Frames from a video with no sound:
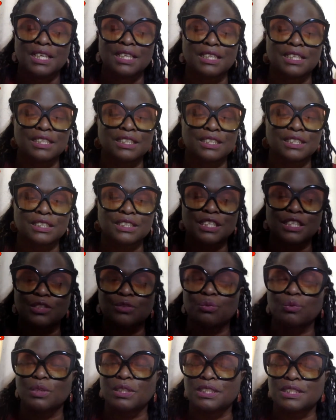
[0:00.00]
This is
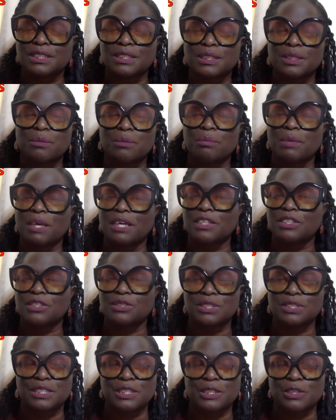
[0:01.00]
just one step back to
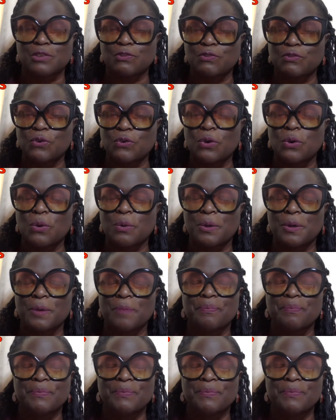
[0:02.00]
a step forward.